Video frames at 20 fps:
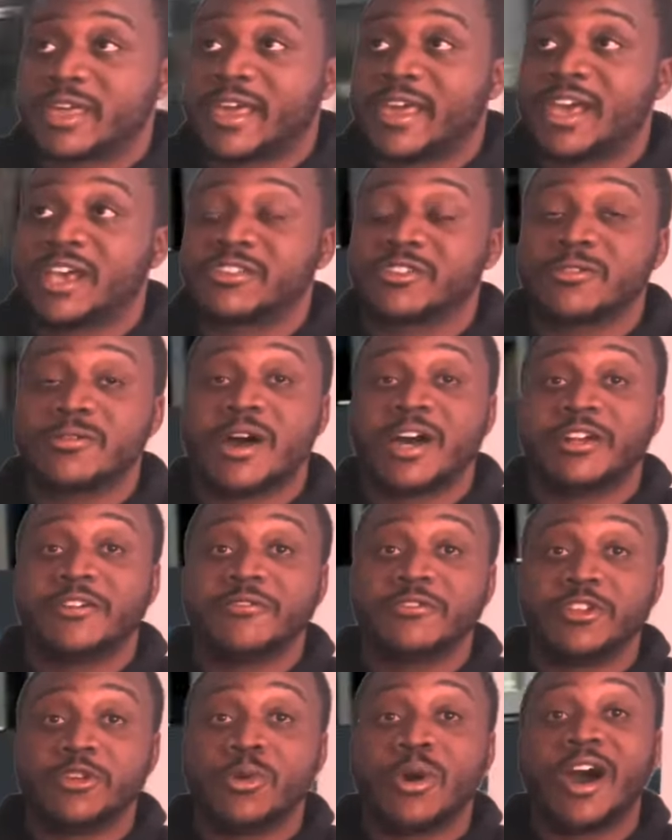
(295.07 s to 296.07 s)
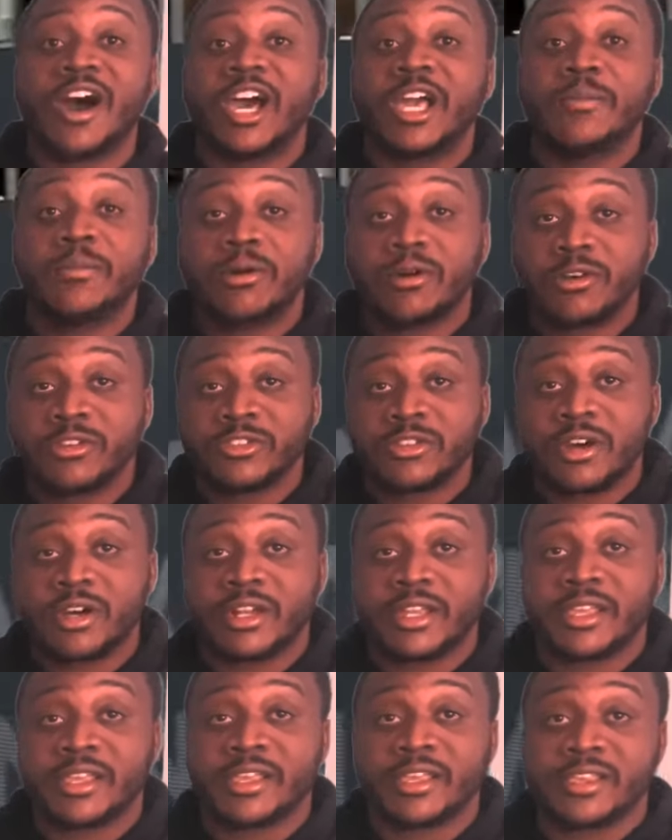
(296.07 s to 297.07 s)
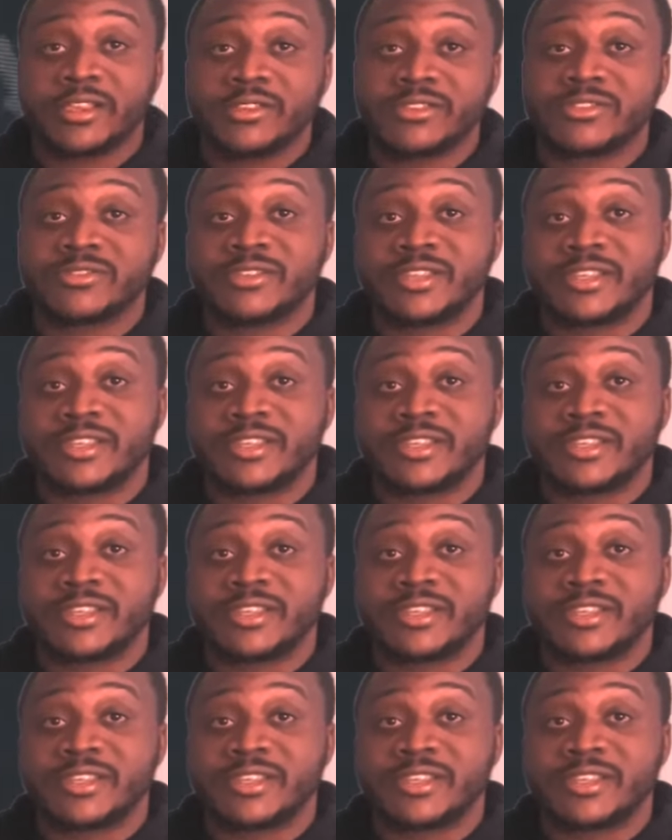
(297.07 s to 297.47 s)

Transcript: that has a lot of new eyeballs on it is